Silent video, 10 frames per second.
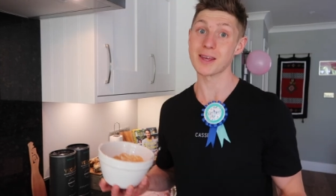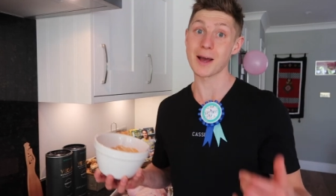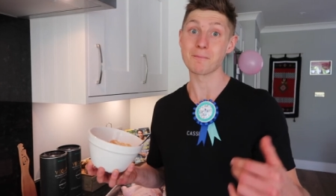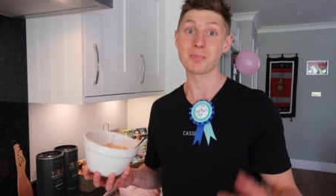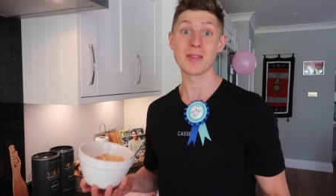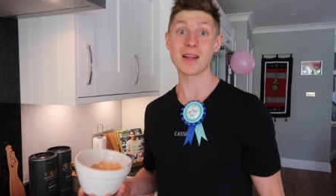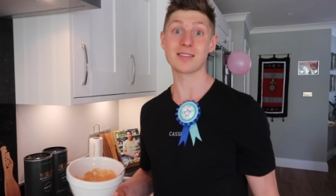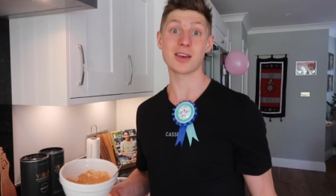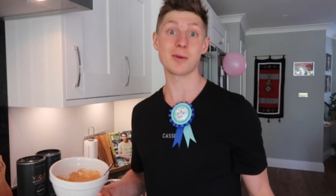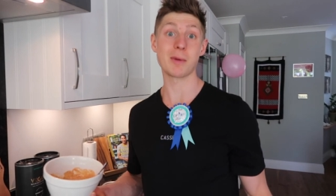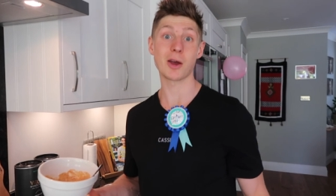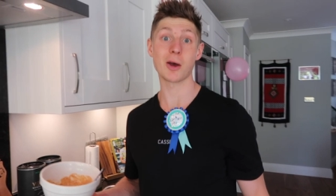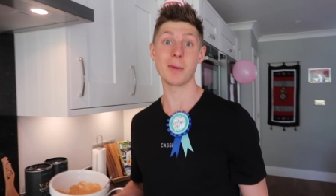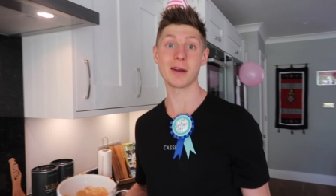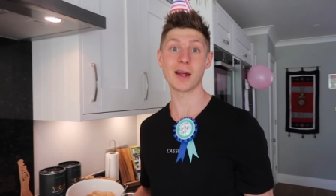But yeah, that's how you make
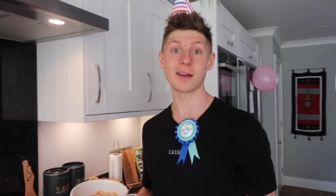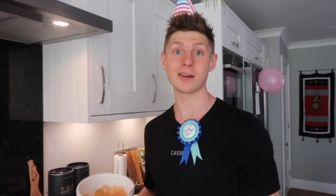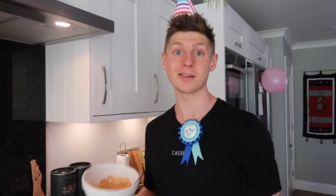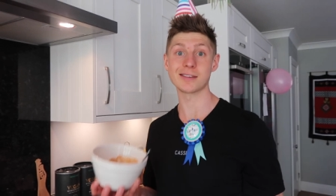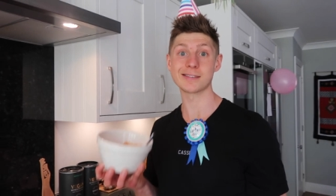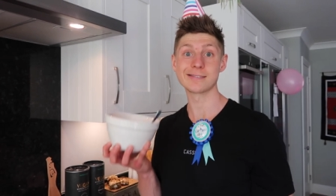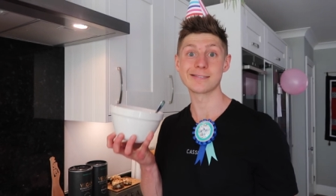homemade nandos.